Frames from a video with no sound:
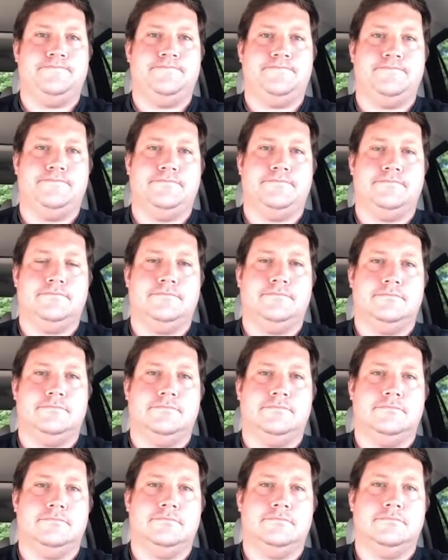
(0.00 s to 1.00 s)

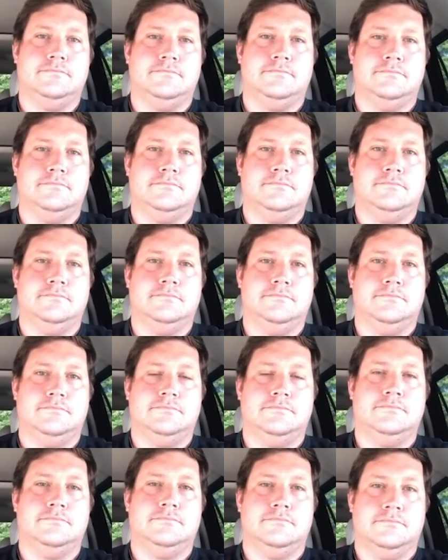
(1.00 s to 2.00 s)

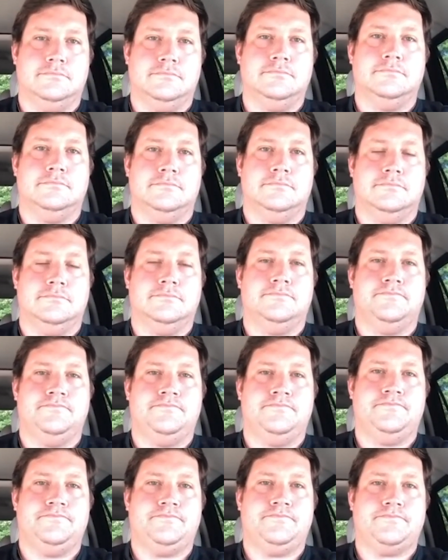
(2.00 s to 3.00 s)

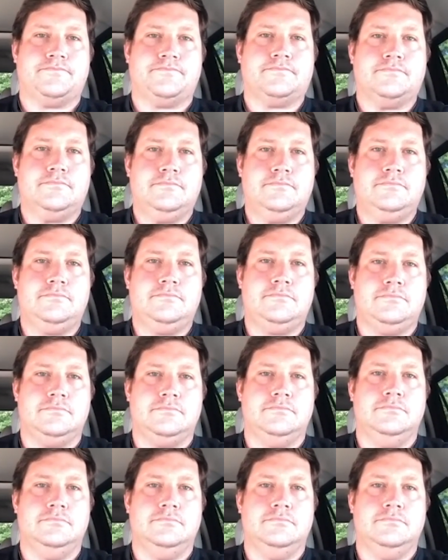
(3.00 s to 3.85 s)
(silent)